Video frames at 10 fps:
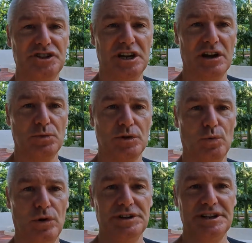Cheika would have
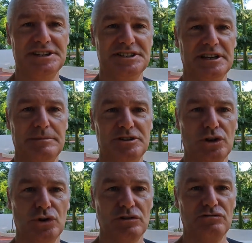wanted his team to
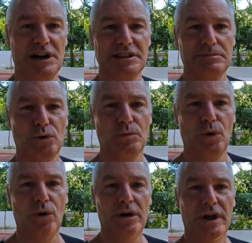look at running the ball
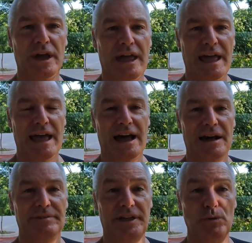more.
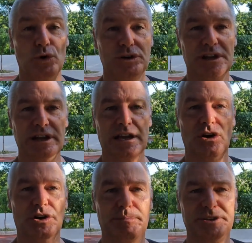They weren't getting a
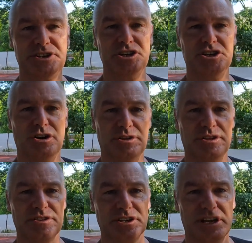lot of possession. I
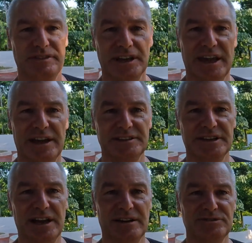think that their count
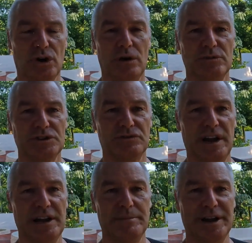at half time was
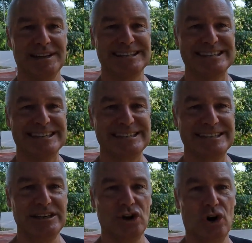around about
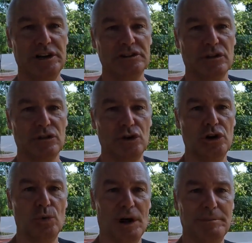69 to
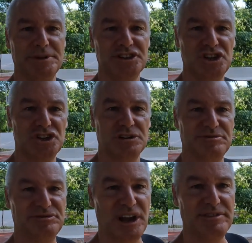31 possession in
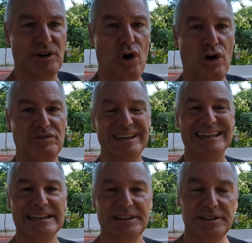favour of
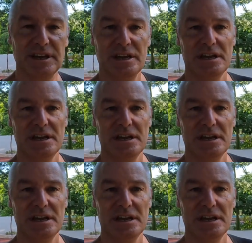England.